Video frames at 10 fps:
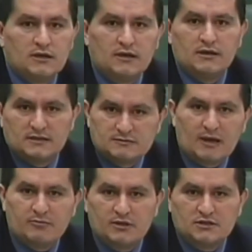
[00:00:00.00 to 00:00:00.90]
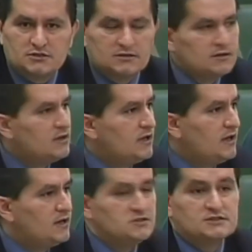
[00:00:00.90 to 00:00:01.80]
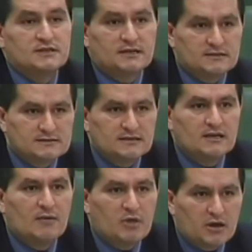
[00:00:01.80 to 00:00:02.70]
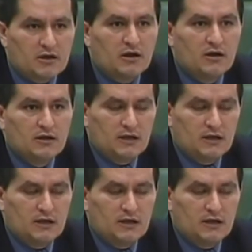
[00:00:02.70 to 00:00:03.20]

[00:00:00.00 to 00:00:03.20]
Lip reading: its population, just like the Saddam era.